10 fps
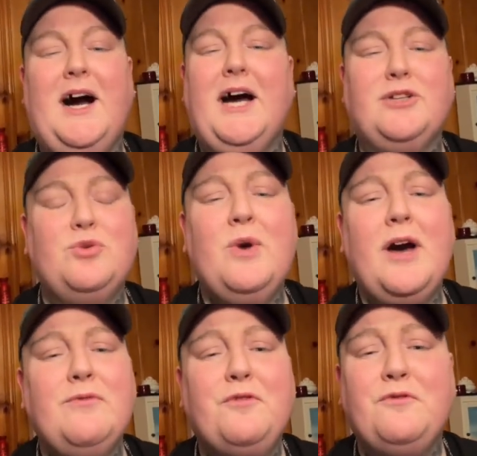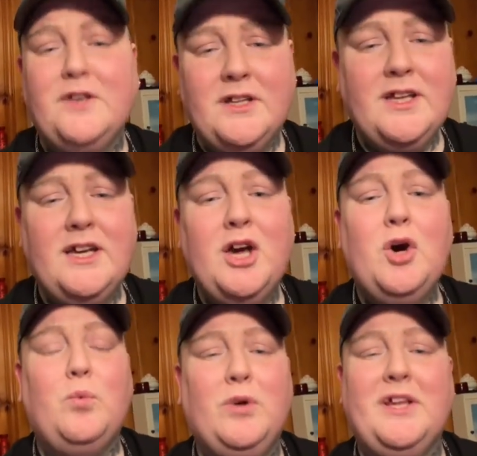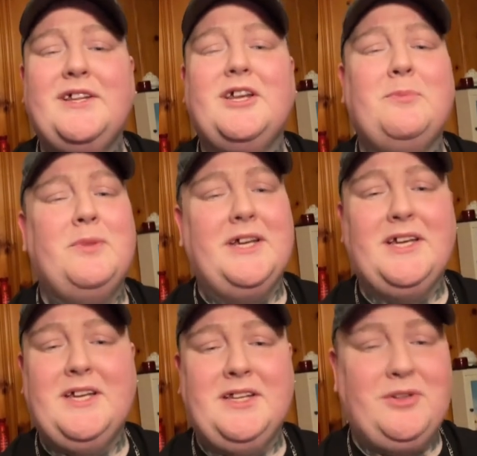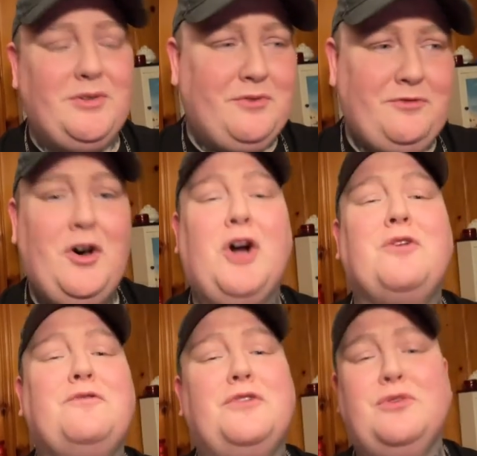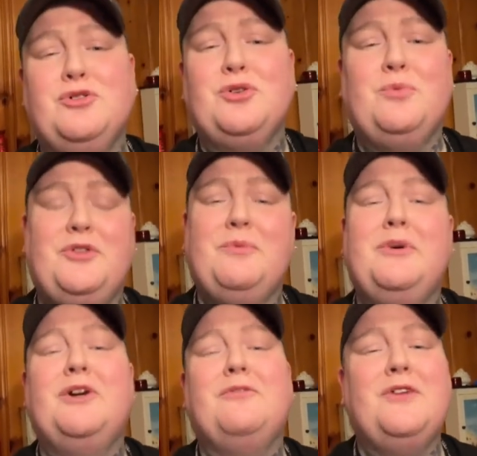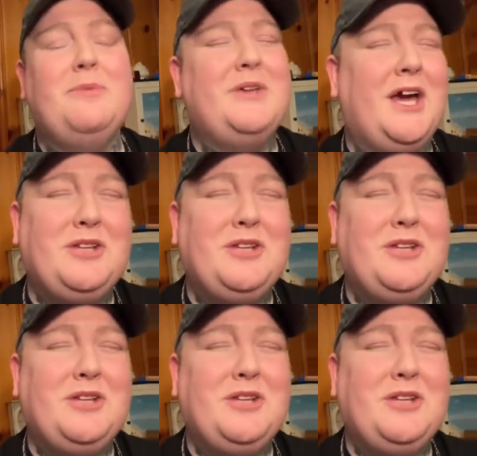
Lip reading: I do have a feeling we'll end up like in the far future with a bigger family.